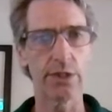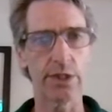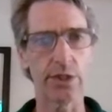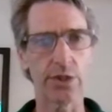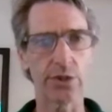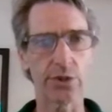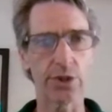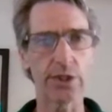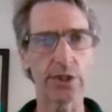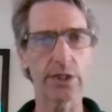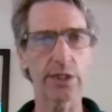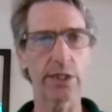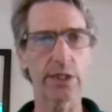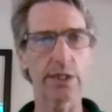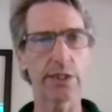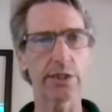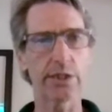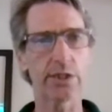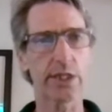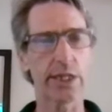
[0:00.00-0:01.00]
She
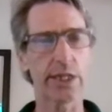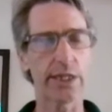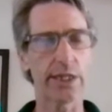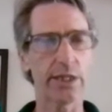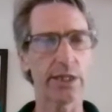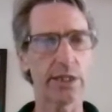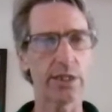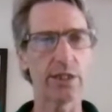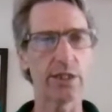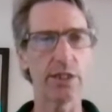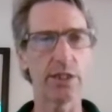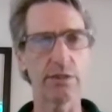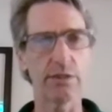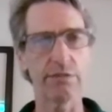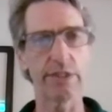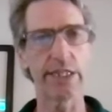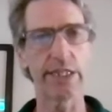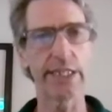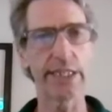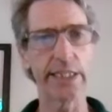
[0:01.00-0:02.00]
takes care
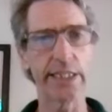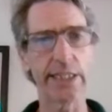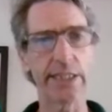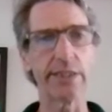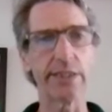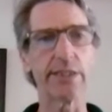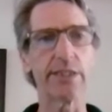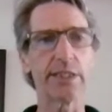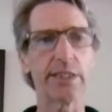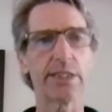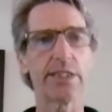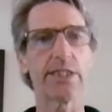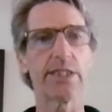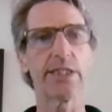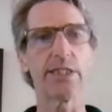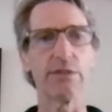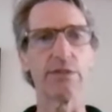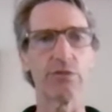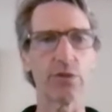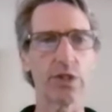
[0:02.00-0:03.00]
of the A to Z
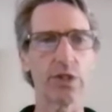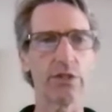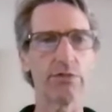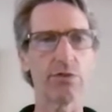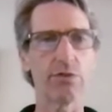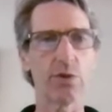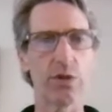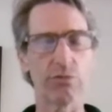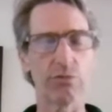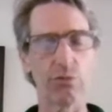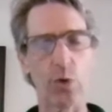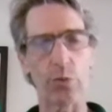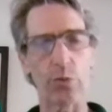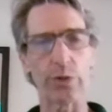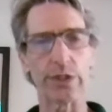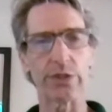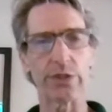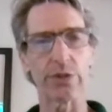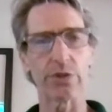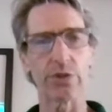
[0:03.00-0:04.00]
of what
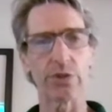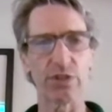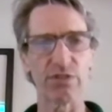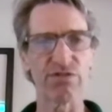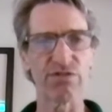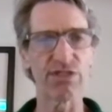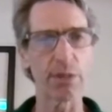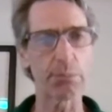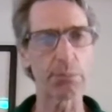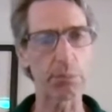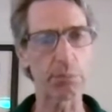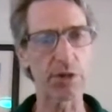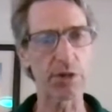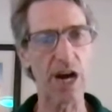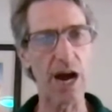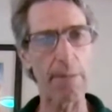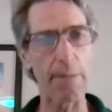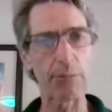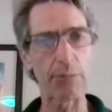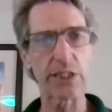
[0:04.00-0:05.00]
we do to flip a
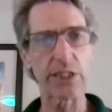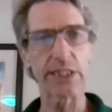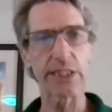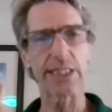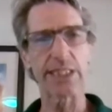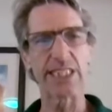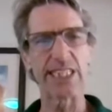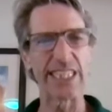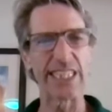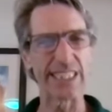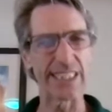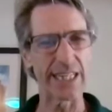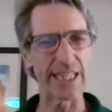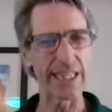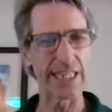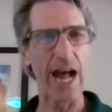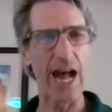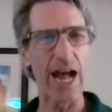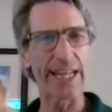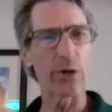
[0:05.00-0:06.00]
property,
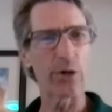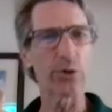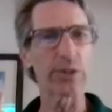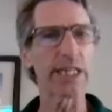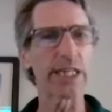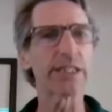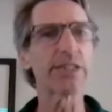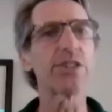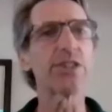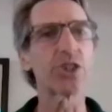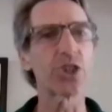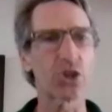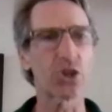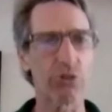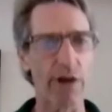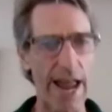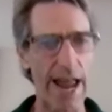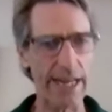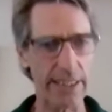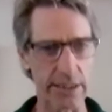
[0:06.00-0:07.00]
and I don't get
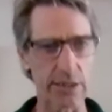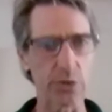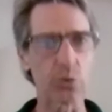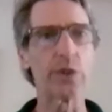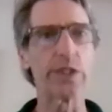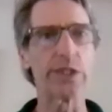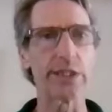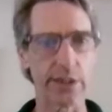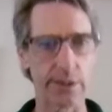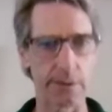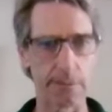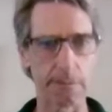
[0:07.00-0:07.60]
distracted with it.